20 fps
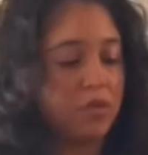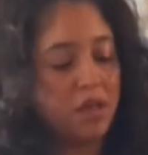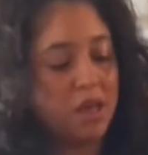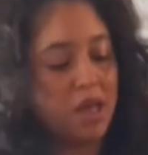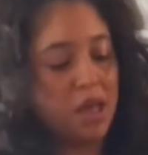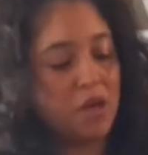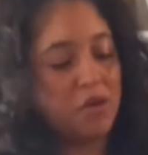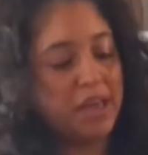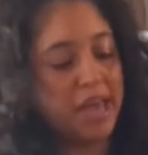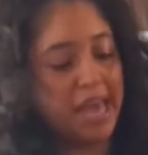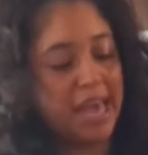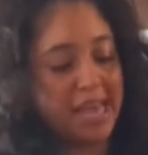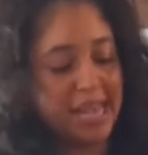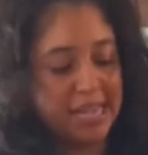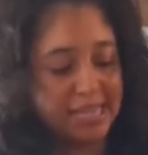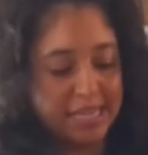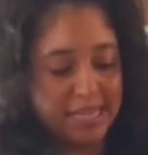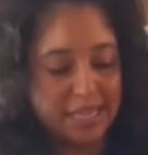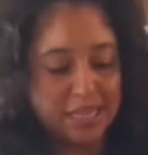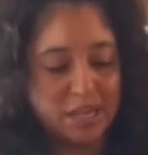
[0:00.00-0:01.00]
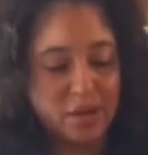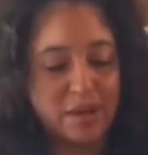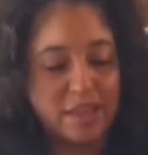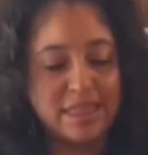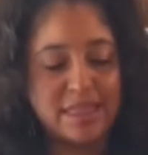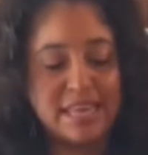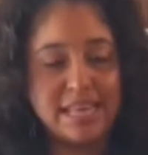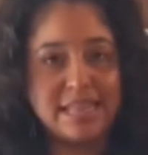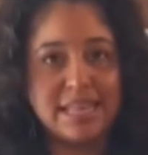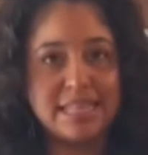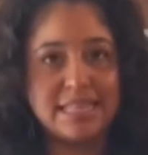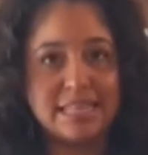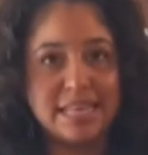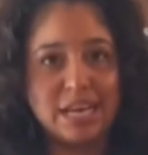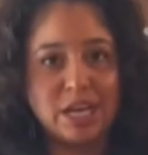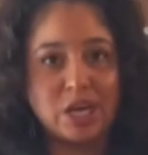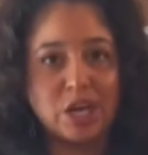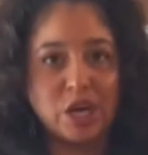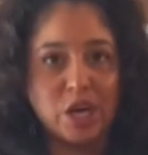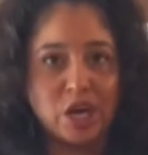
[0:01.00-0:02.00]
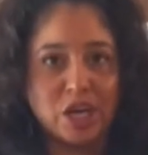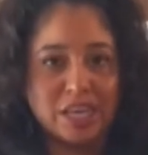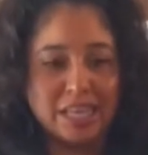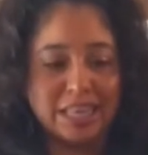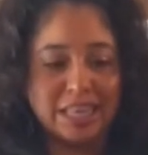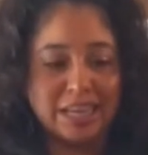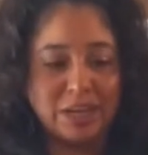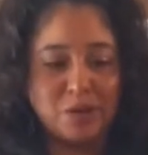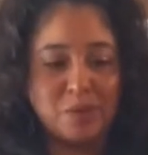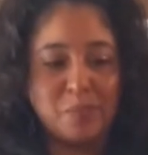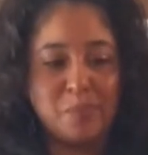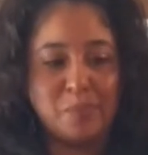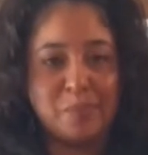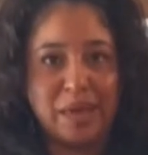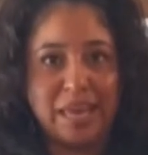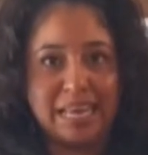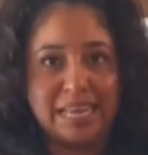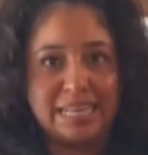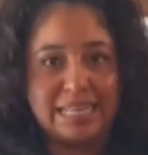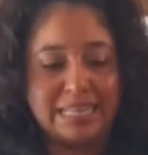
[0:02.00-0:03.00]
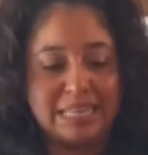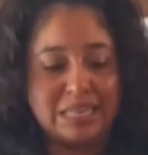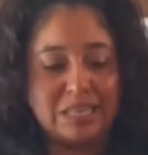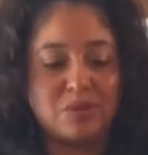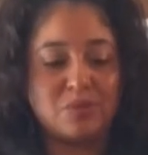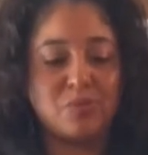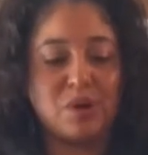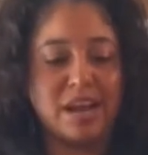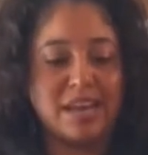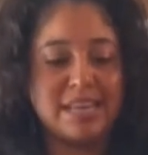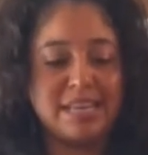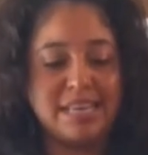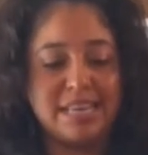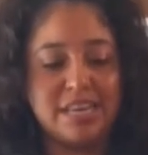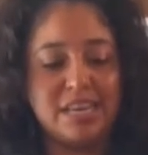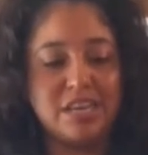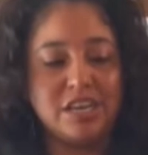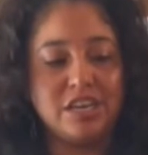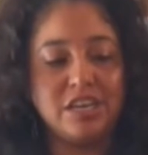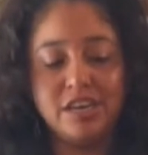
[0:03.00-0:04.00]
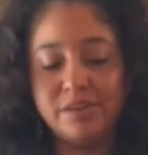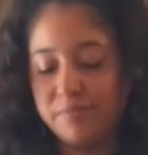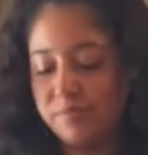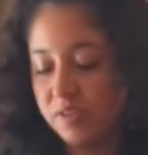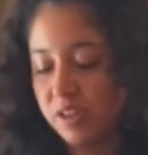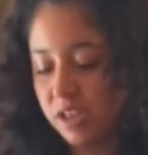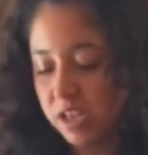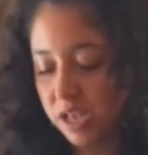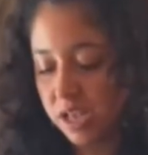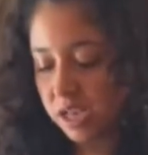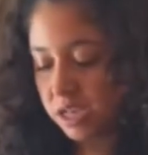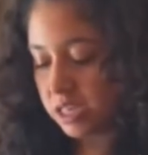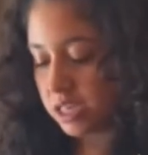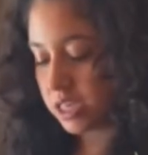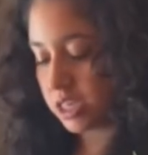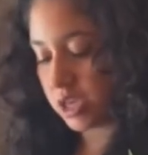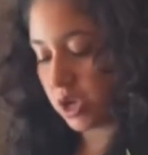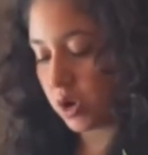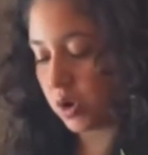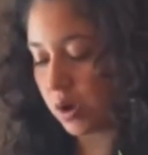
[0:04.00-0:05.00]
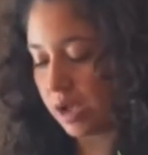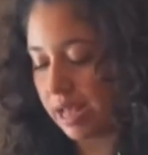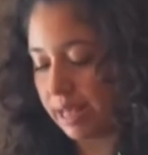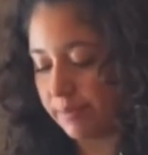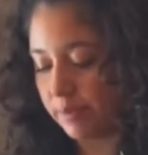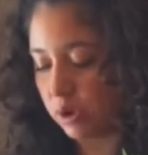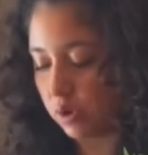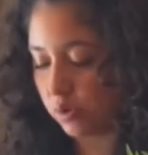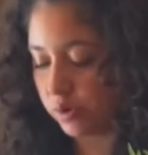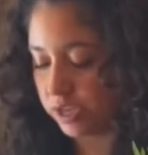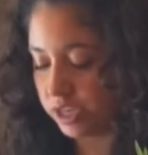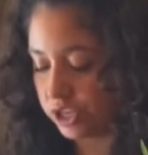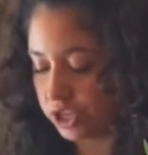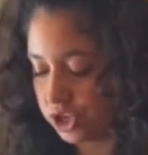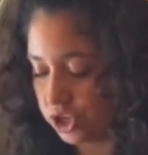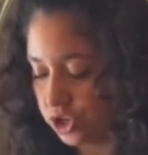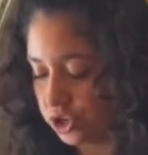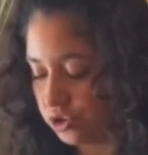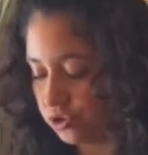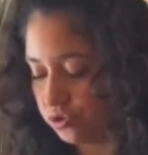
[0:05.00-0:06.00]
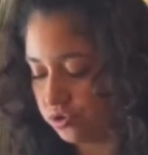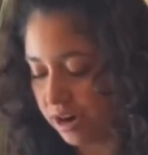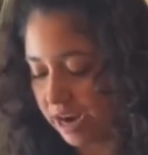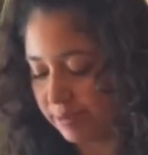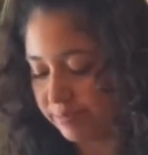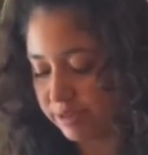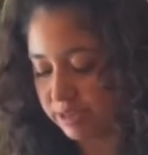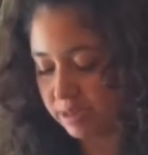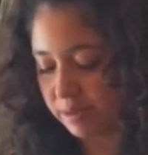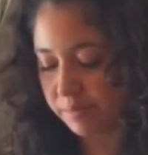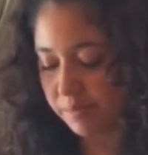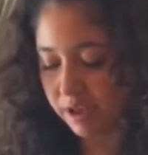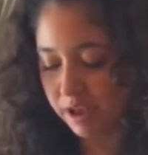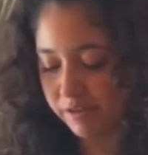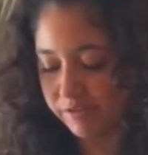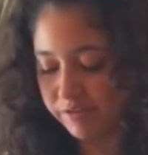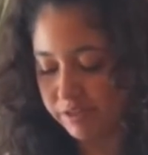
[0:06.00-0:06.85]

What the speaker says: Okay, so I think that's a good little base right here. So I'm going to grab some of the